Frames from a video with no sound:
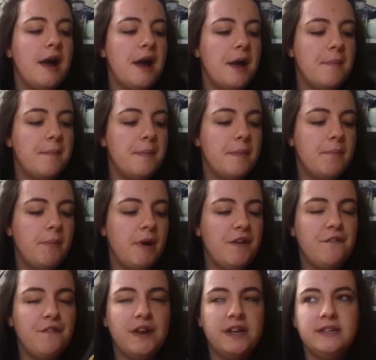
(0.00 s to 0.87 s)

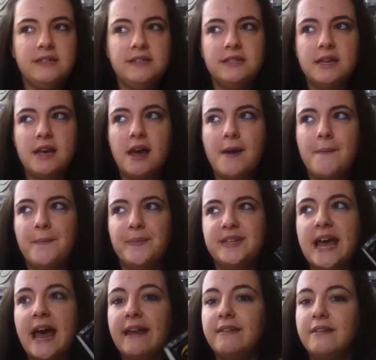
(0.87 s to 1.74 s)
My friend
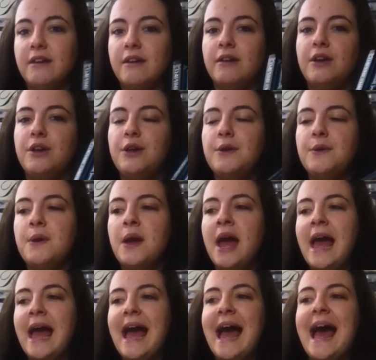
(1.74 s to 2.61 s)
Tanya, who
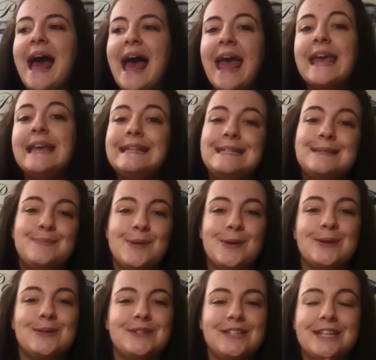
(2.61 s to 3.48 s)
hates
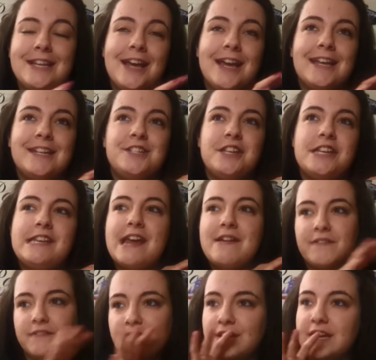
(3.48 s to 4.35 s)
books, she
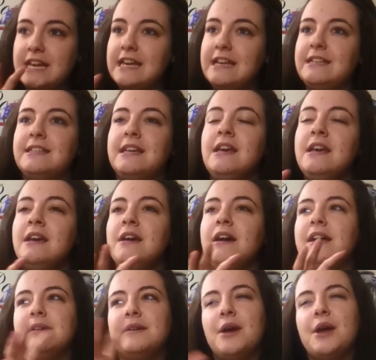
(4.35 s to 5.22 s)
never reads.
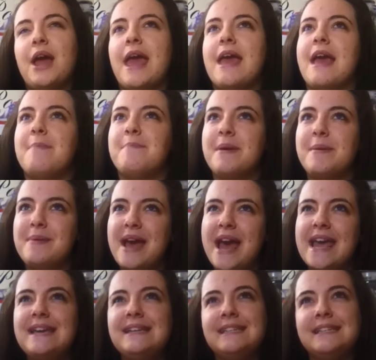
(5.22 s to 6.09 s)
Okay, maybe
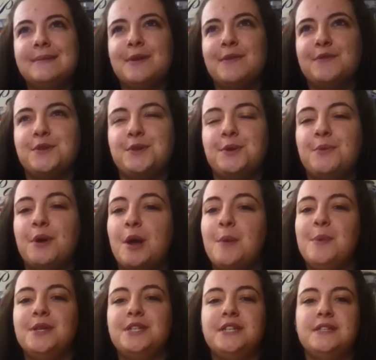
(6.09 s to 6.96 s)
hates is a bit of a strong
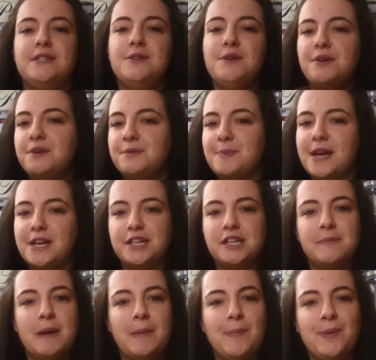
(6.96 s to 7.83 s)
word, but she's not as
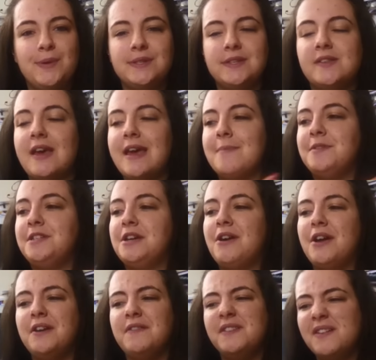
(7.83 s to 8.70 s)
passionate about books as I am.
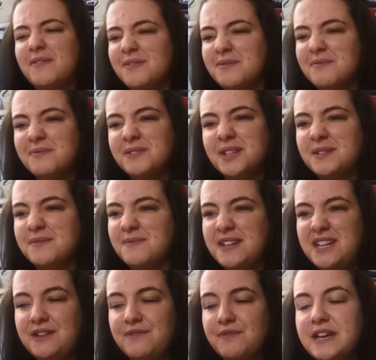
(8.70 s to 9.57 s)
She kind of doesn't
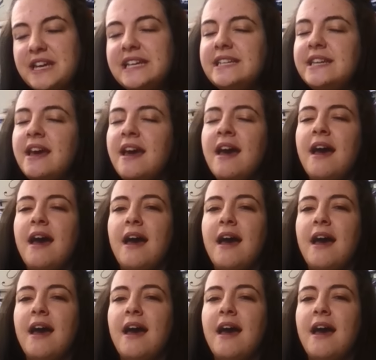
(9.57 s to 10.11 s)
really read.